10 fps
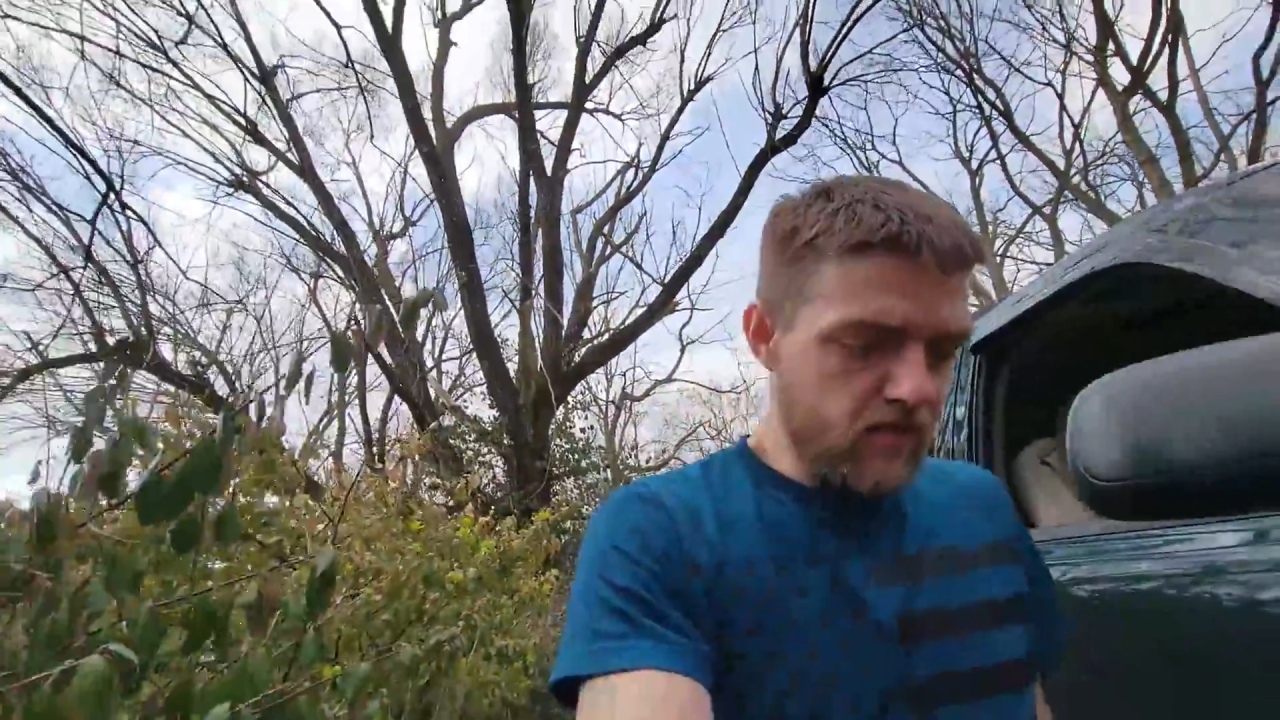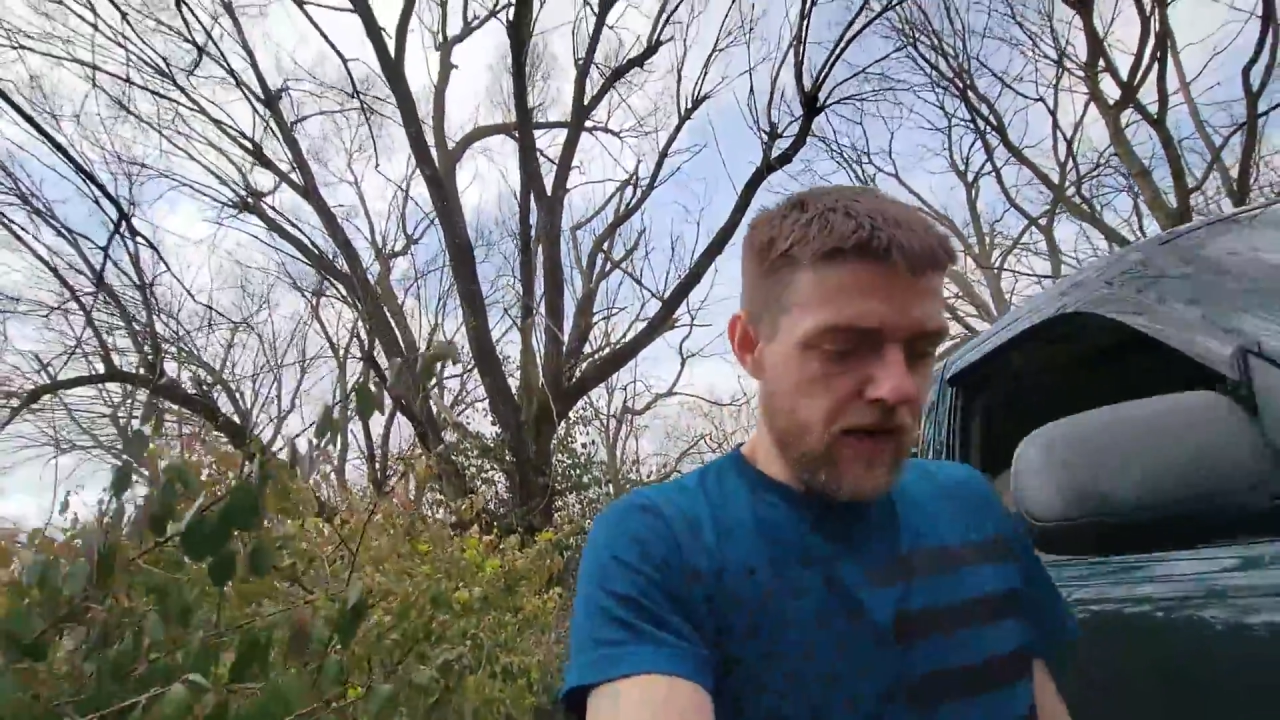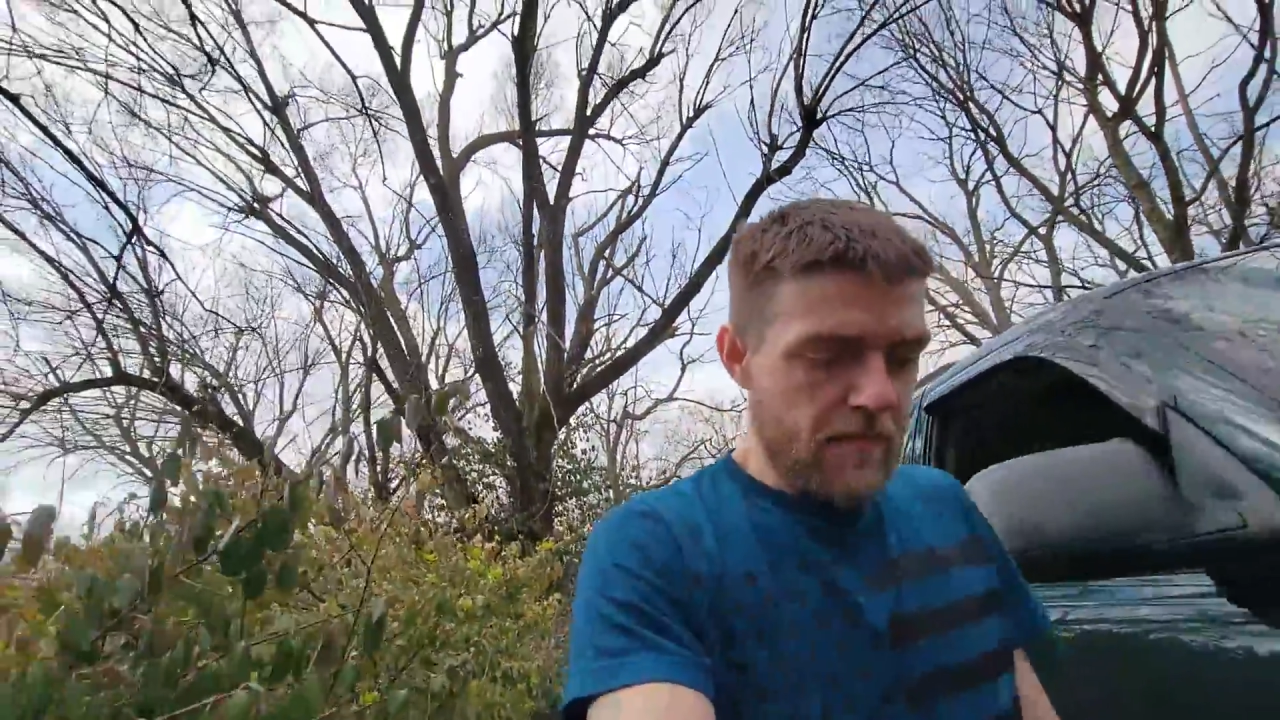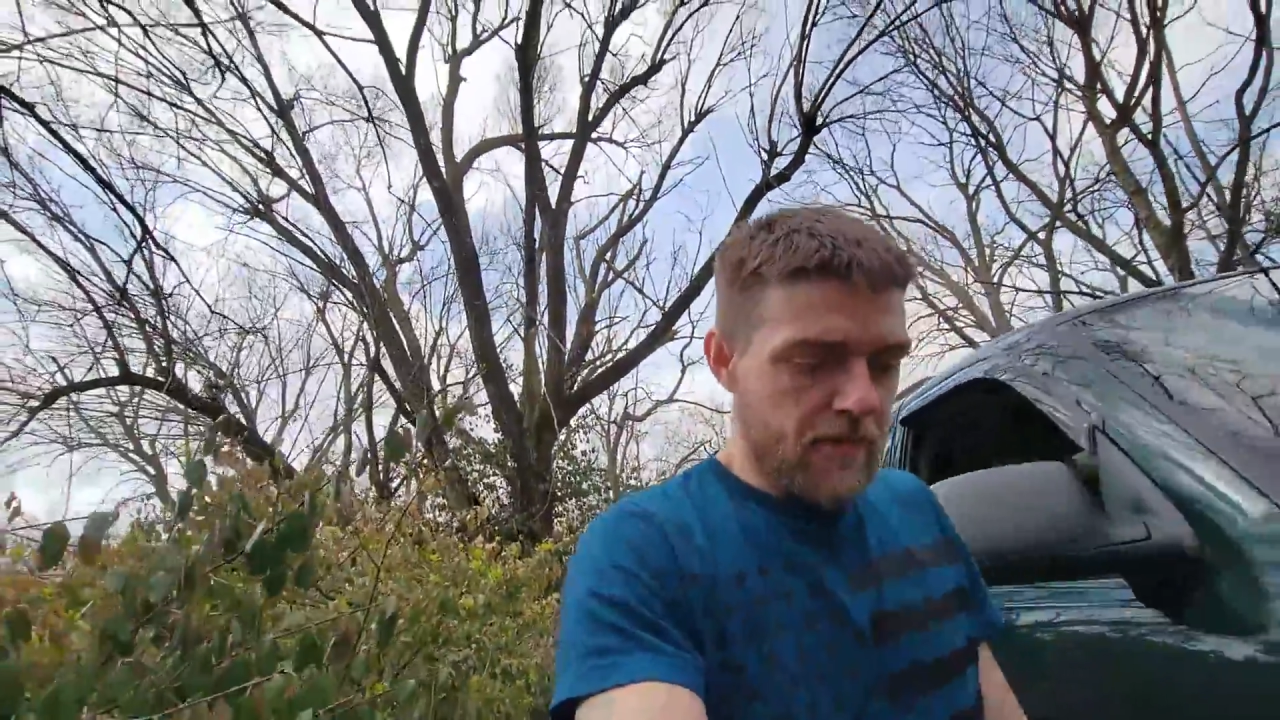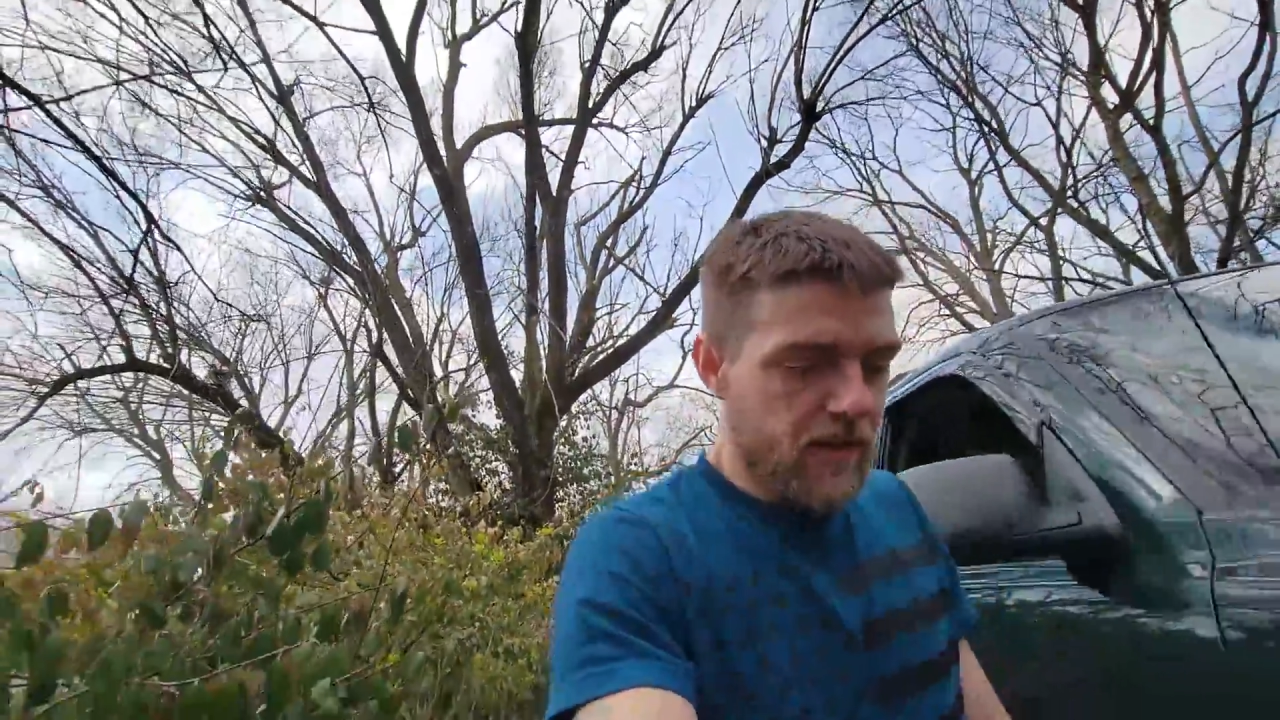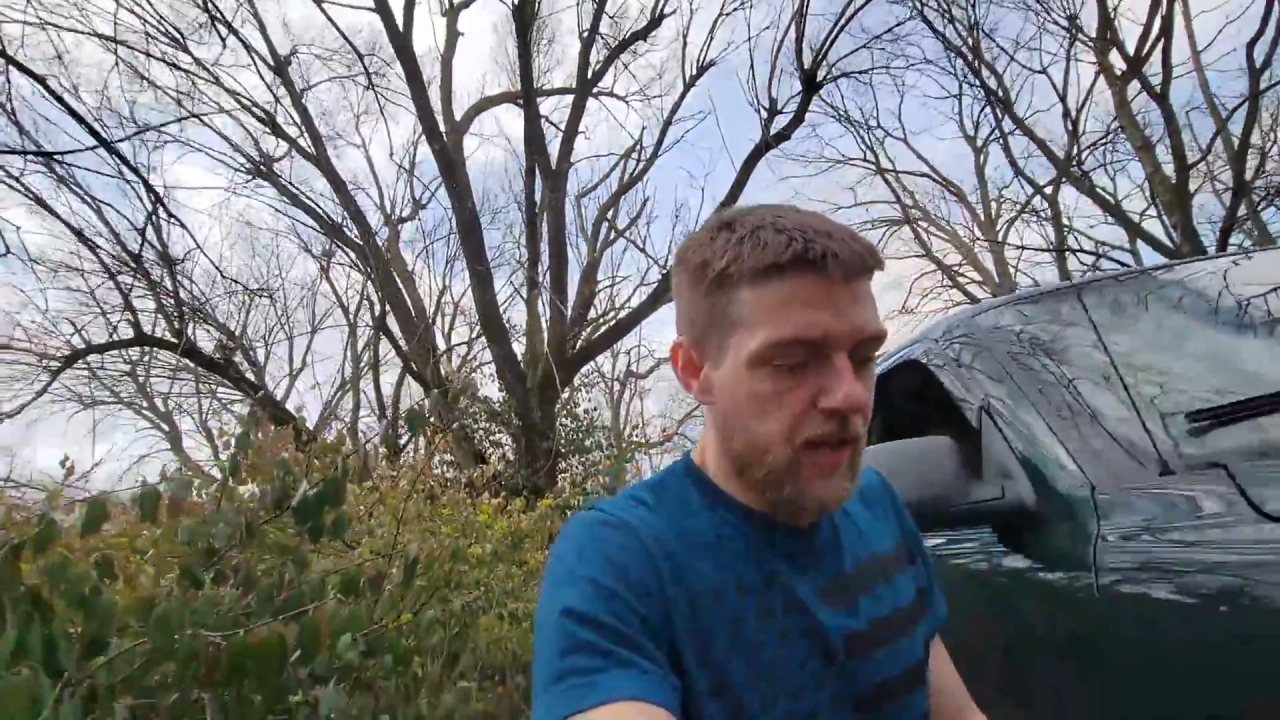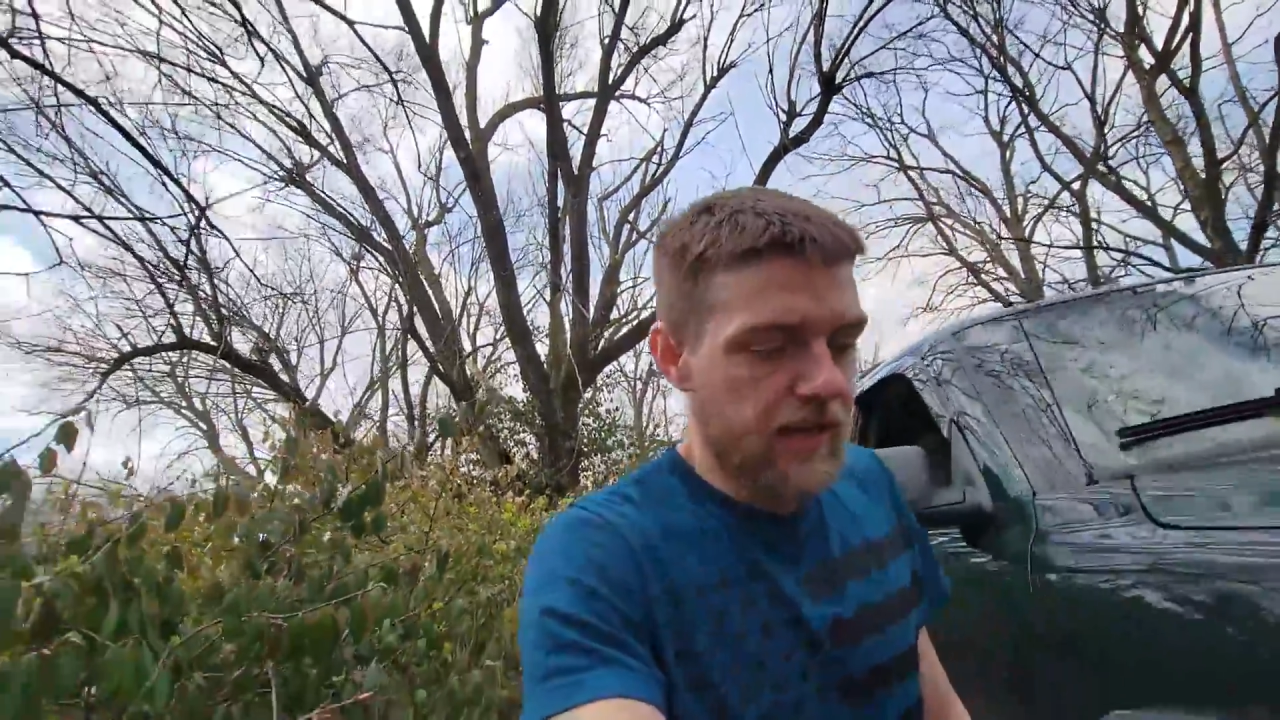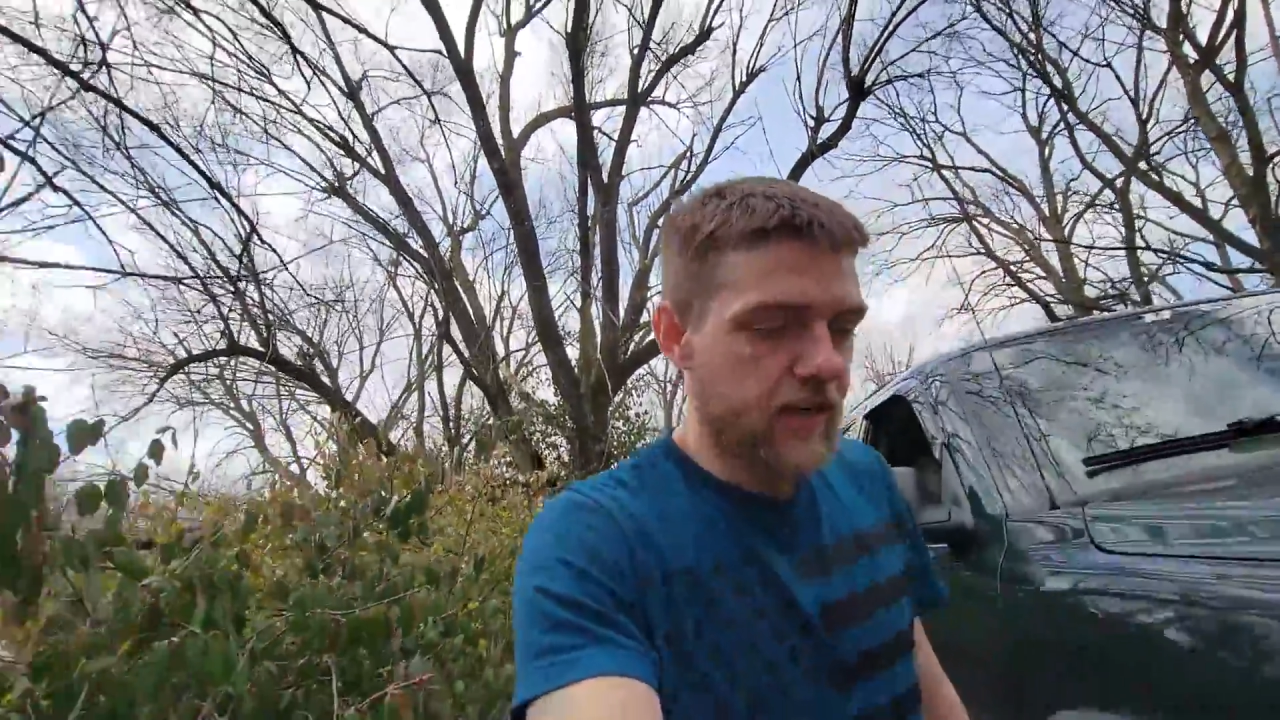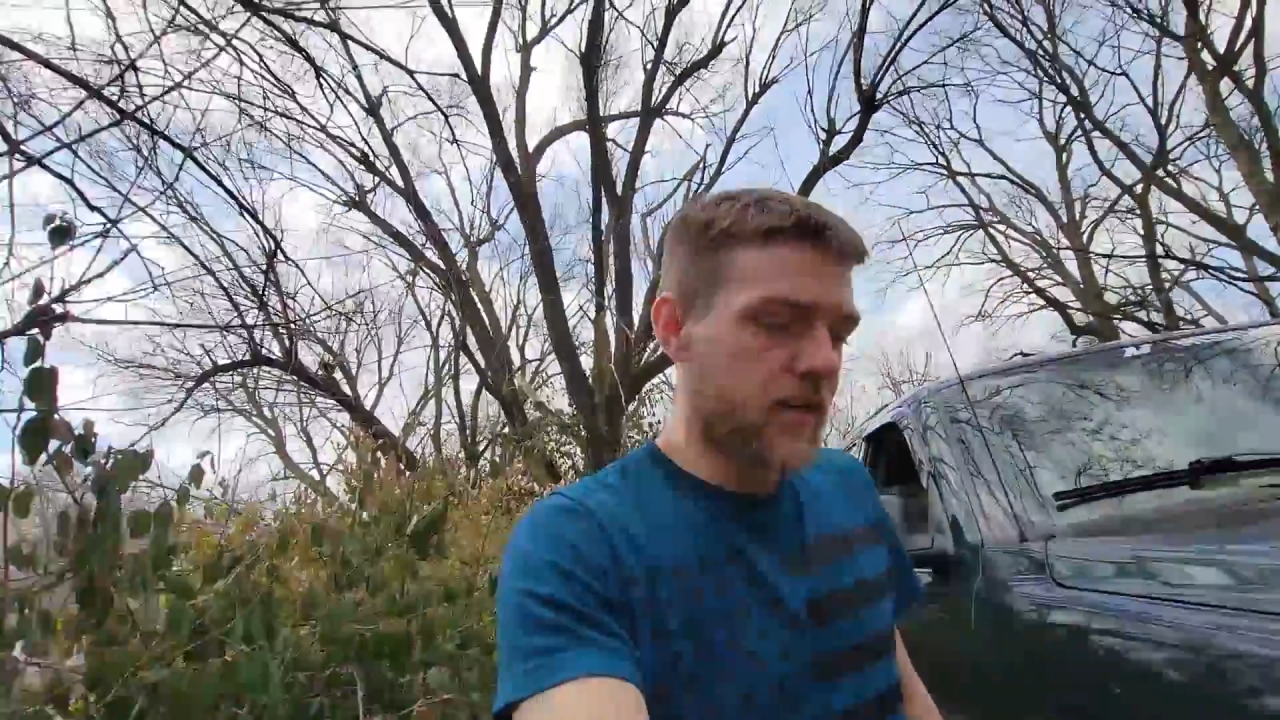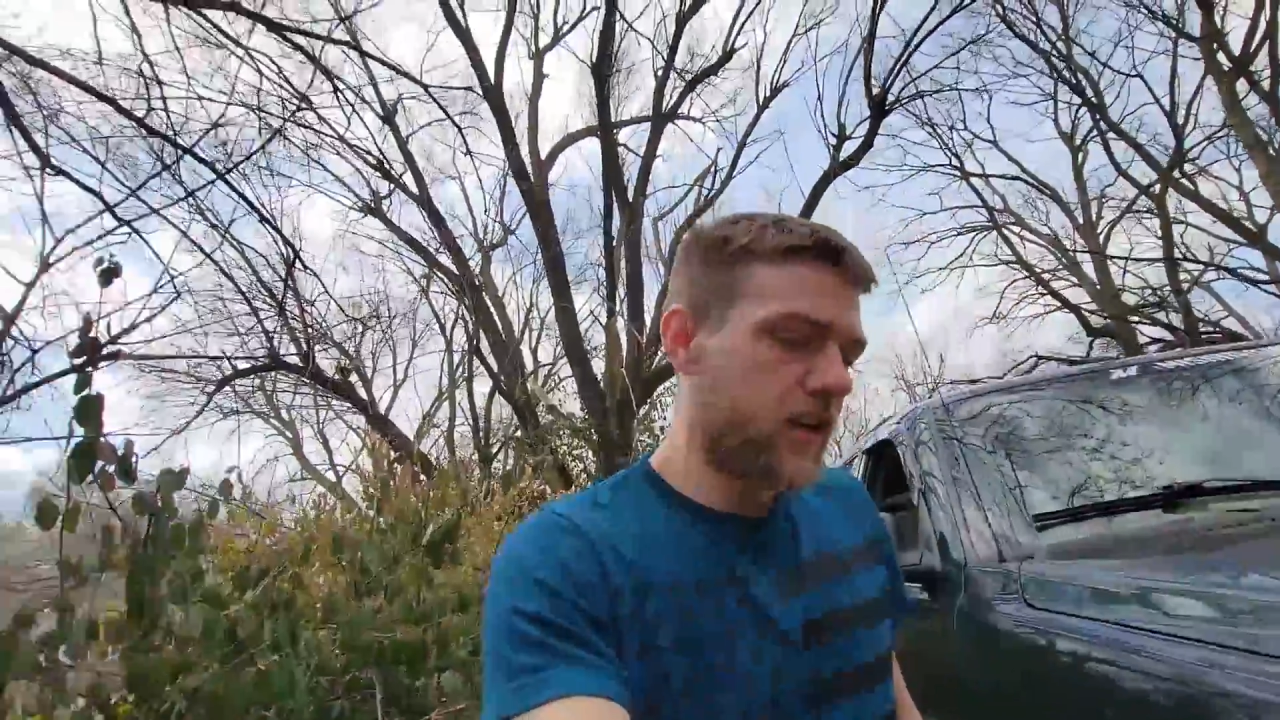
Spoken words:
Raptor Liner,